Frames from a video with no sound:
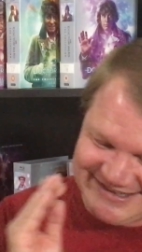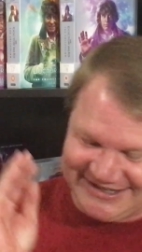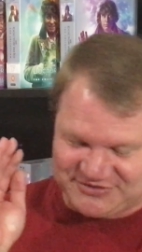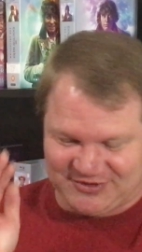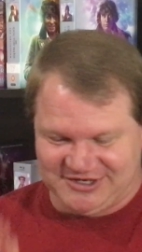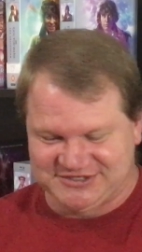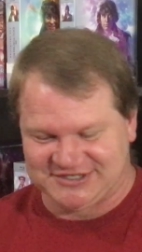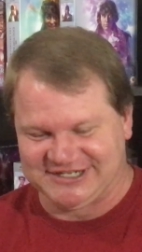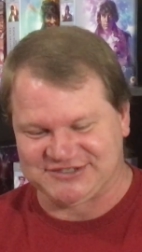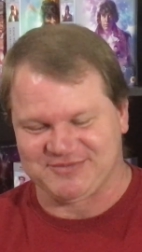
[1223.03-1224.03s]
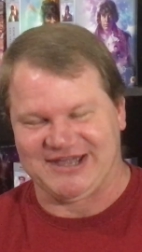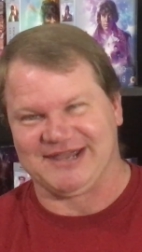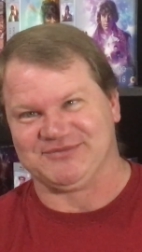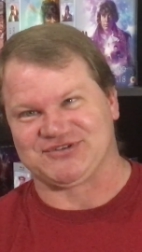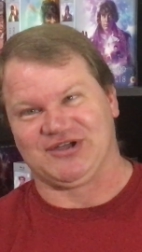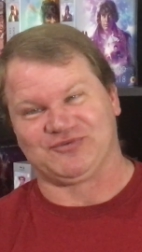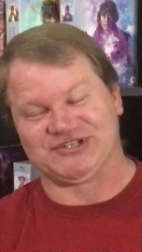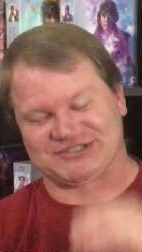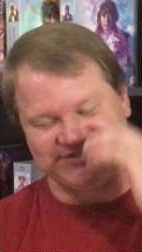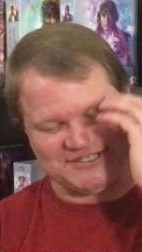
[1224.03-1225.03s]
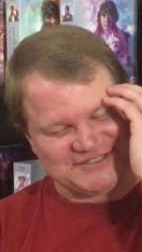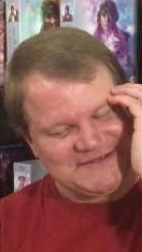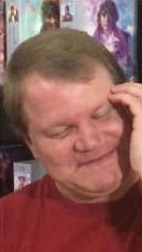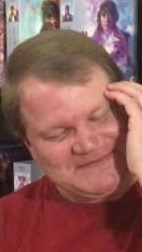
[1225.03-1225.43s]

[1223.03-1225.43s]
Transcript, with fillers: As well as a link to my Amazon wish list.